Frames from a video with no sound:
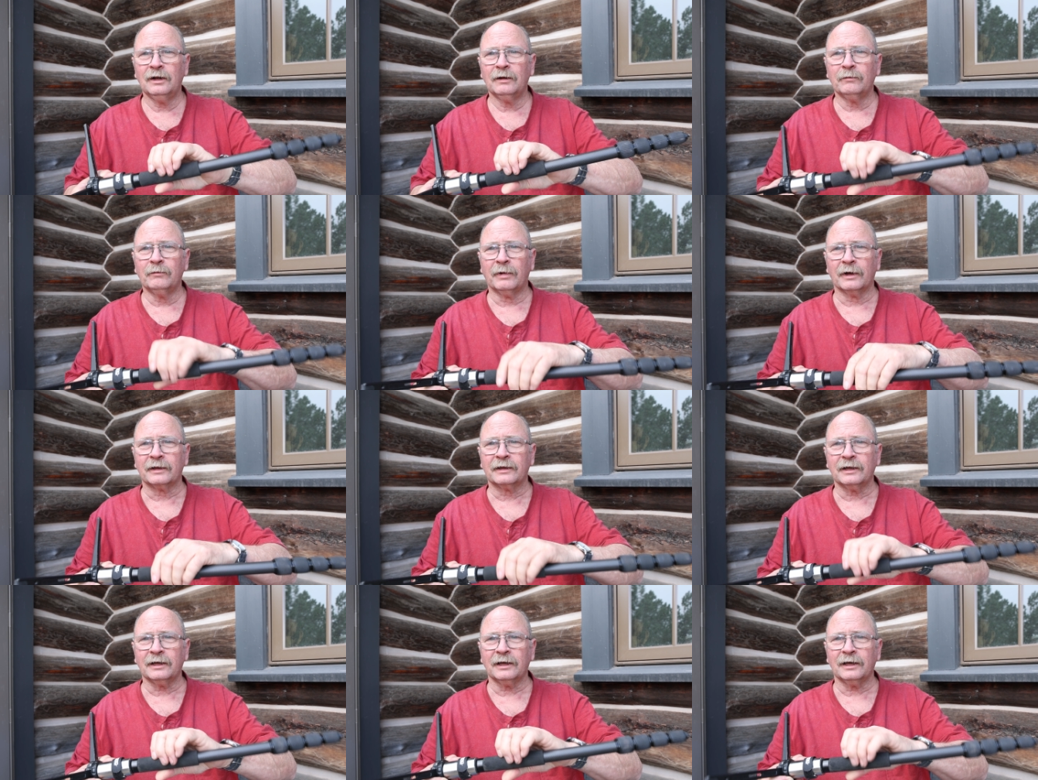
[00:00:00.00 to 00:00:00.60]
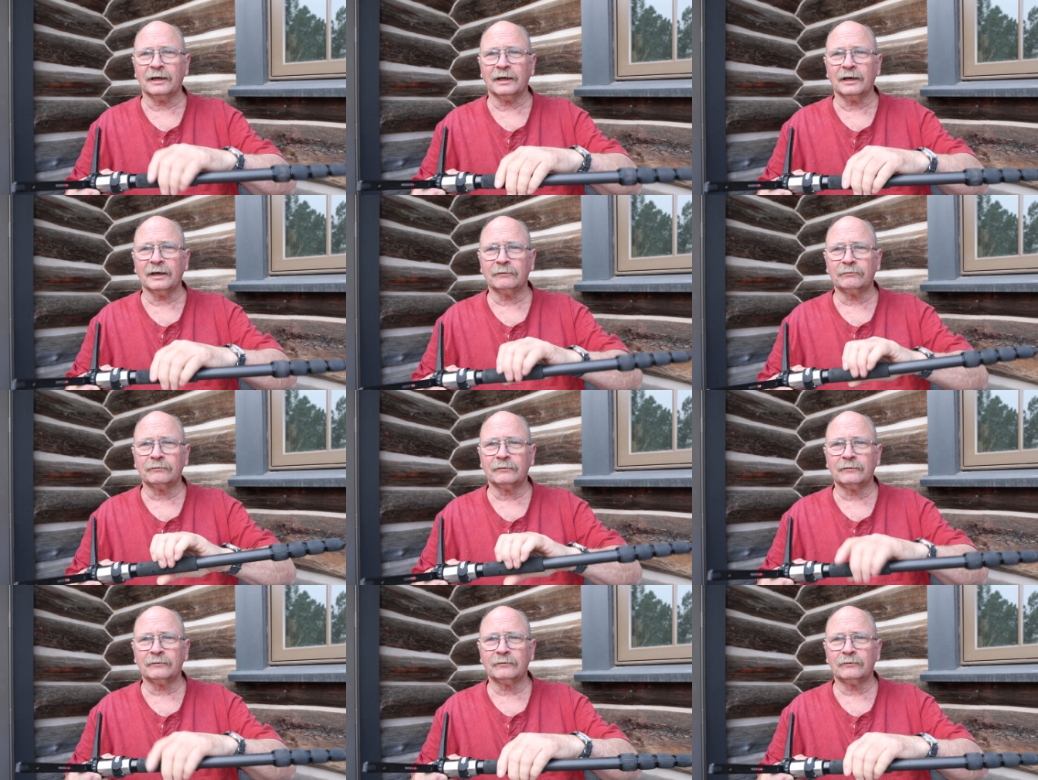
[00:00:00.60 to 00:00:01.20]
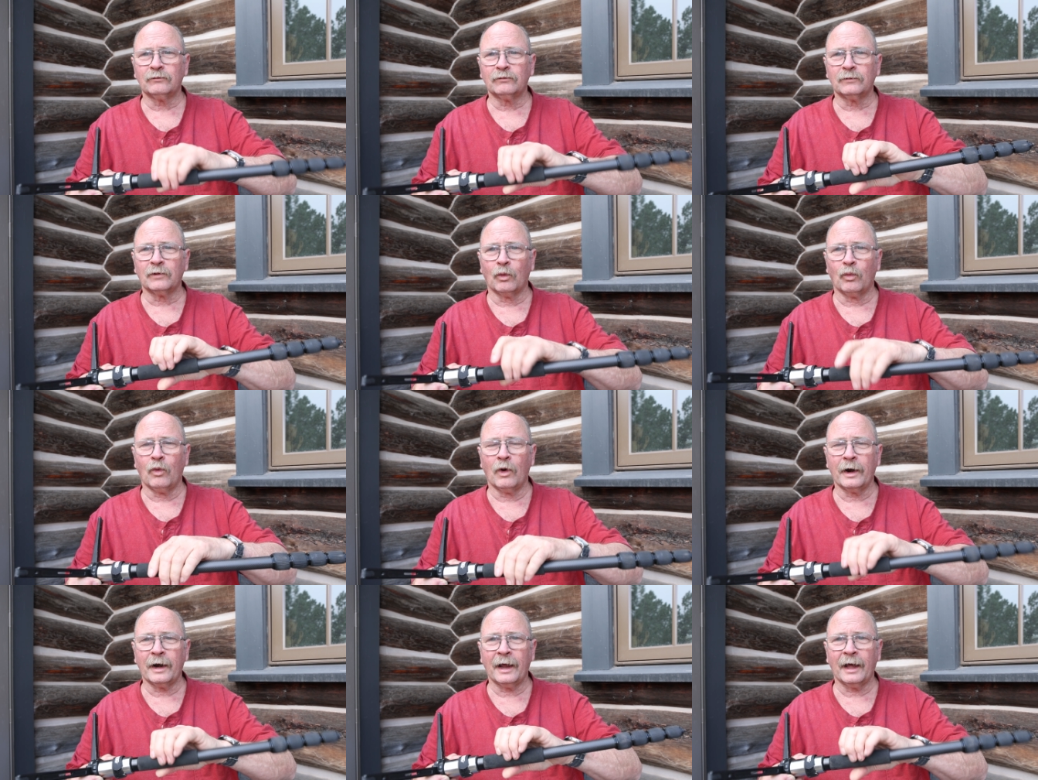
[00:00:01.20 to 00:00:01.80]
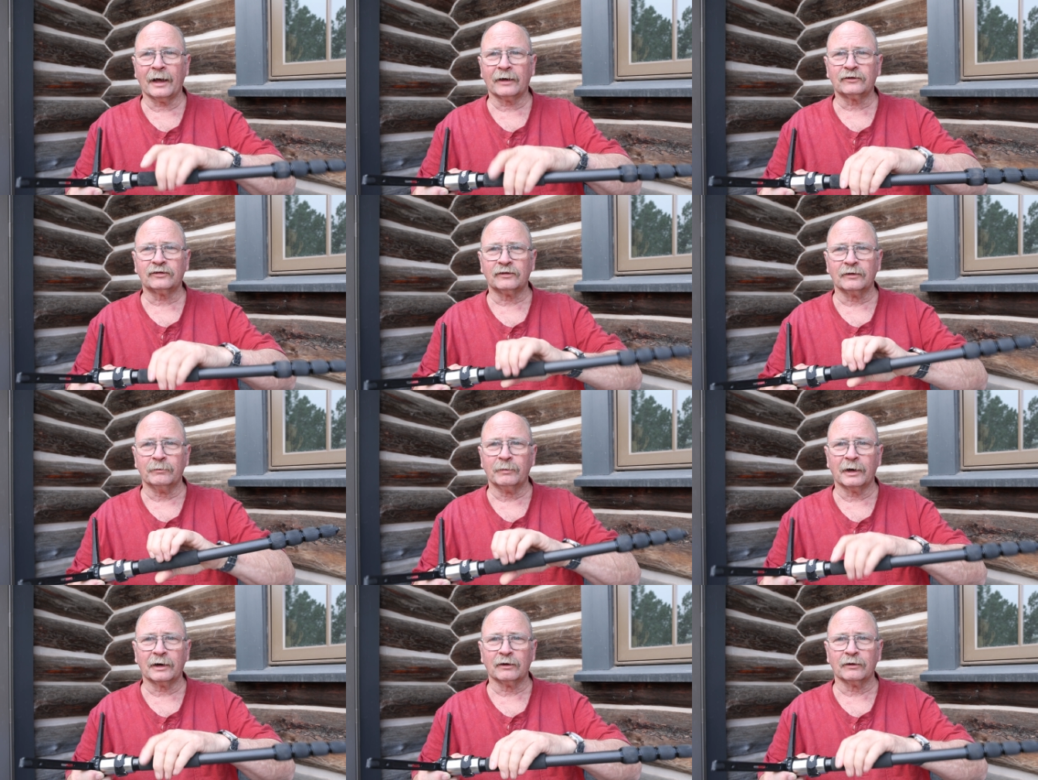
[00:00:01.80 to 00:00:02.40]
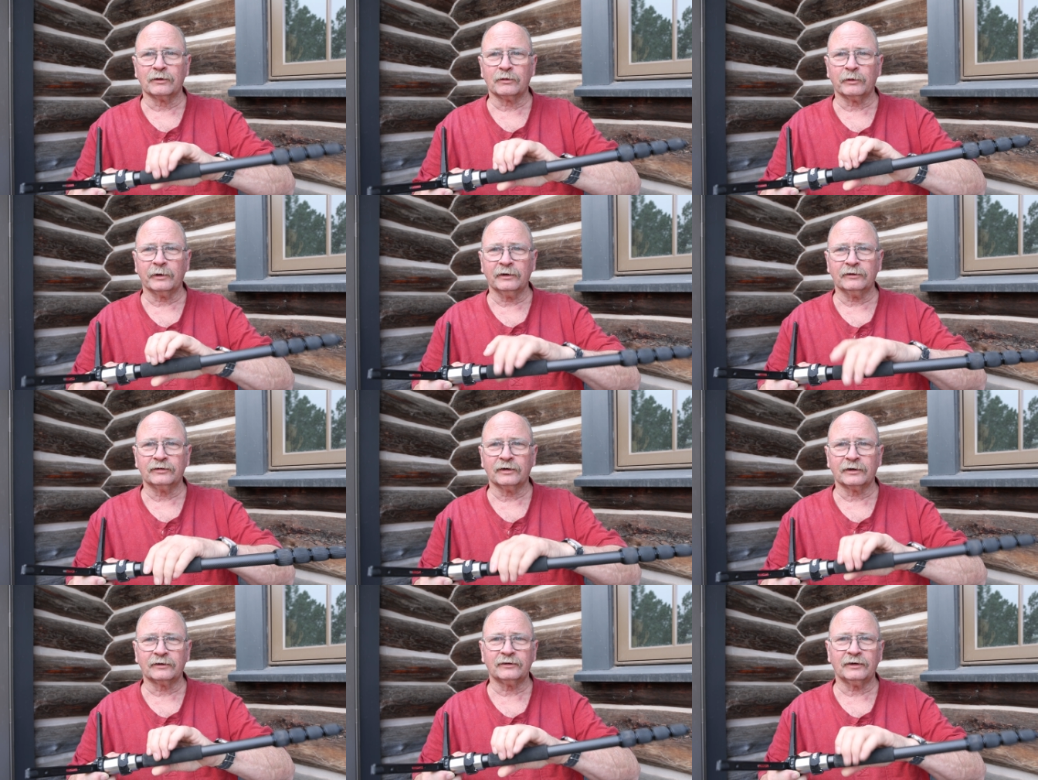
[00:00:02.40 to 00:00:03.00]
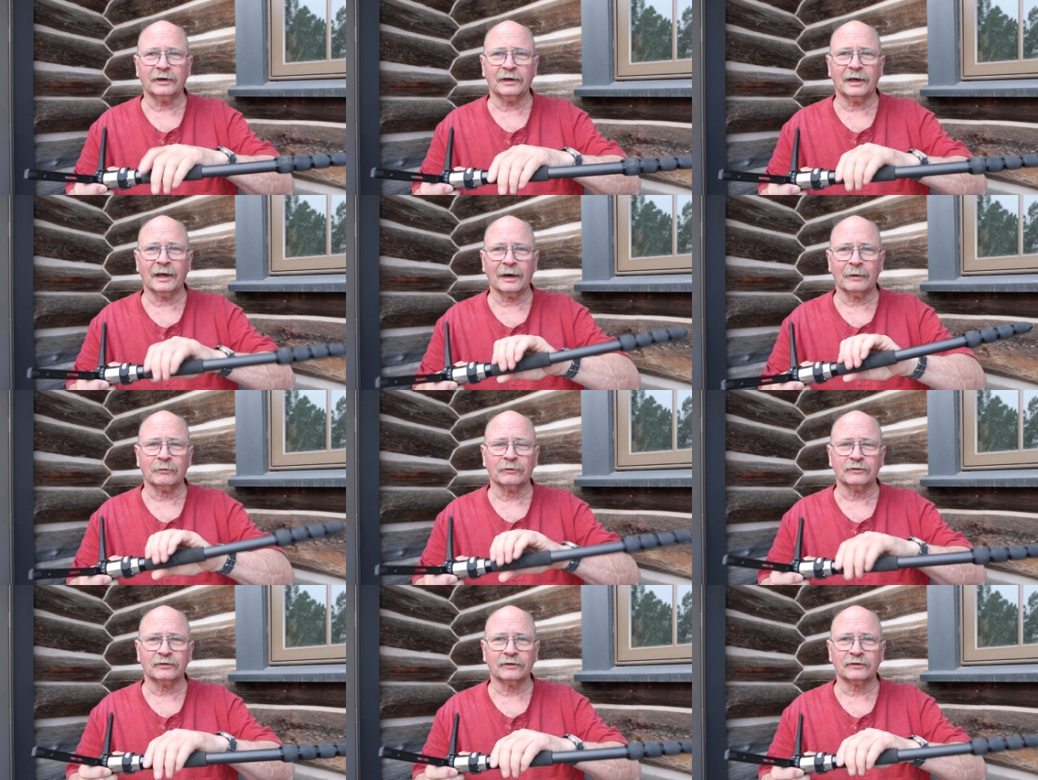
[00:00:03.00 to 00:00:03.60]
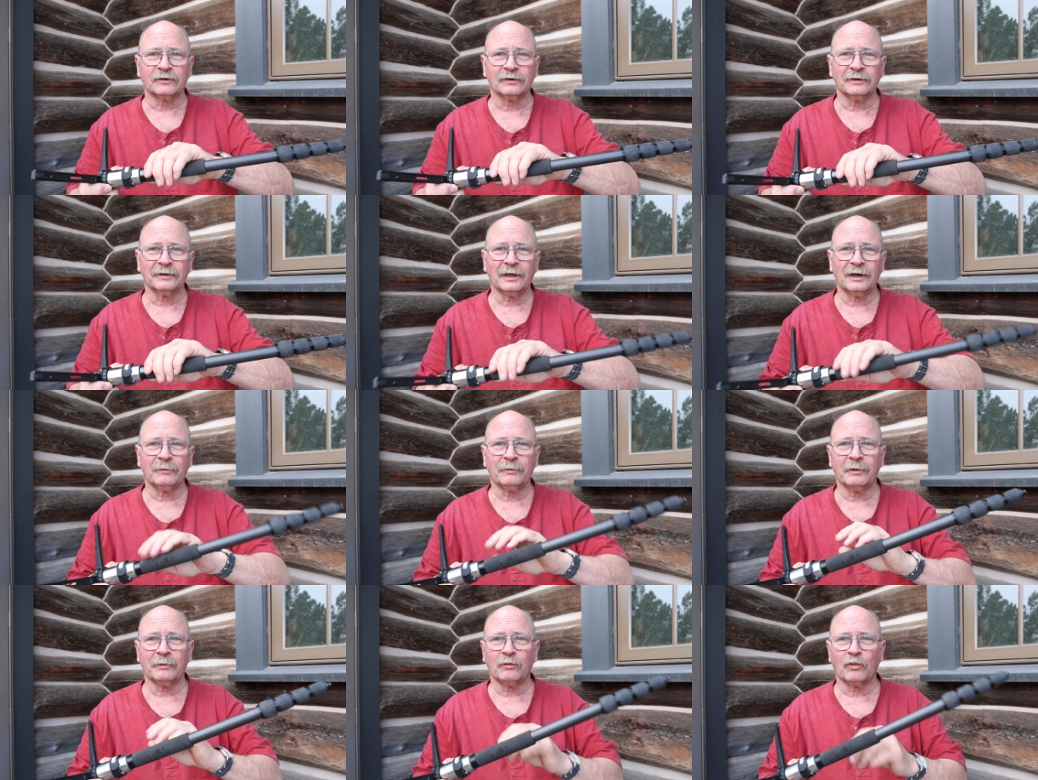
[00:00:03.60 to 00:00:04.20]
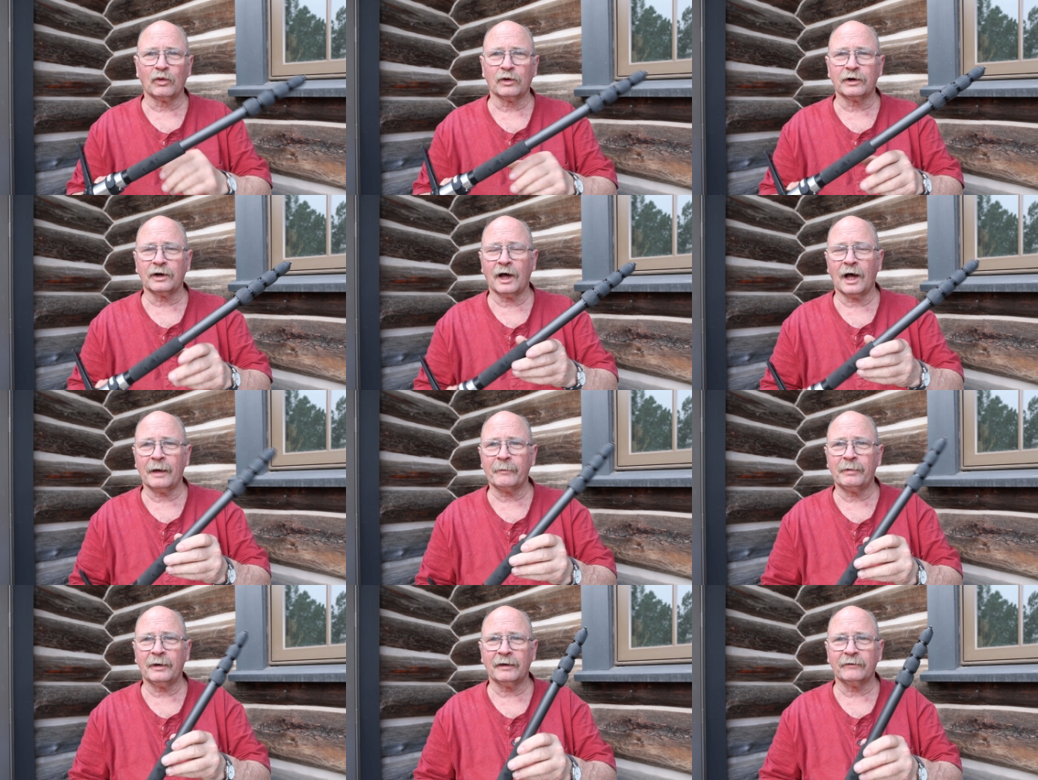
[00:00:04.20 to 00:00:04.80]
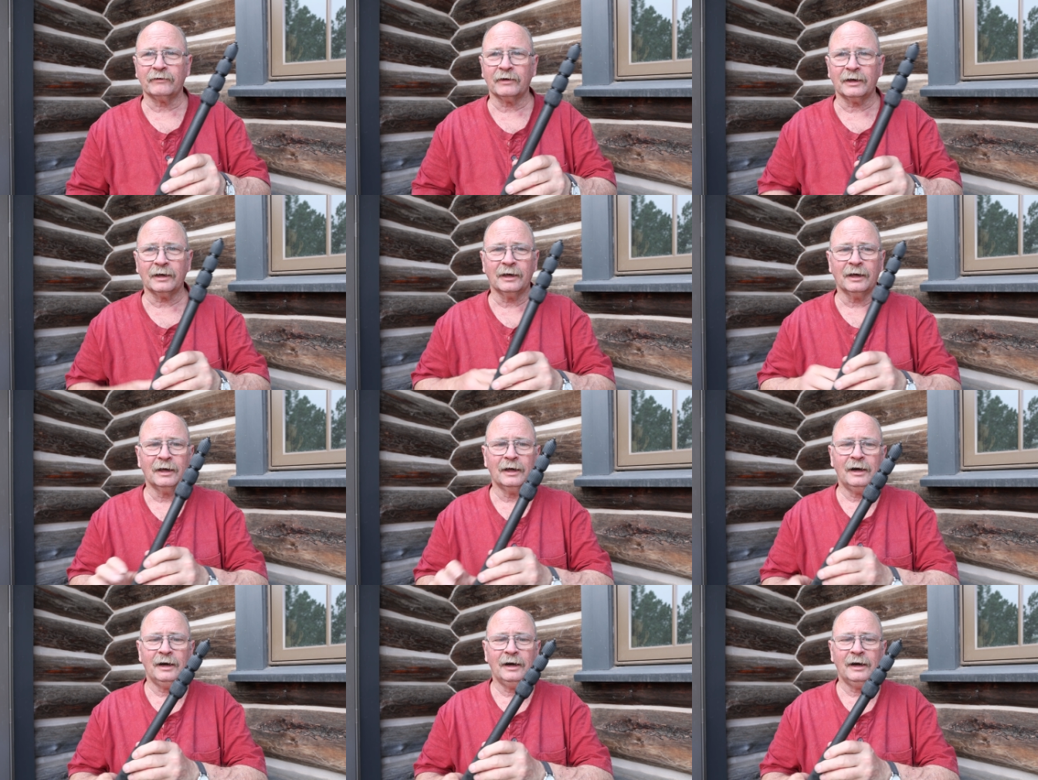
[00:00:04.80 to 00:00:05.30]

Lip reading: but the 1X, the bigger 360 camera, is just a little bit more top heavy,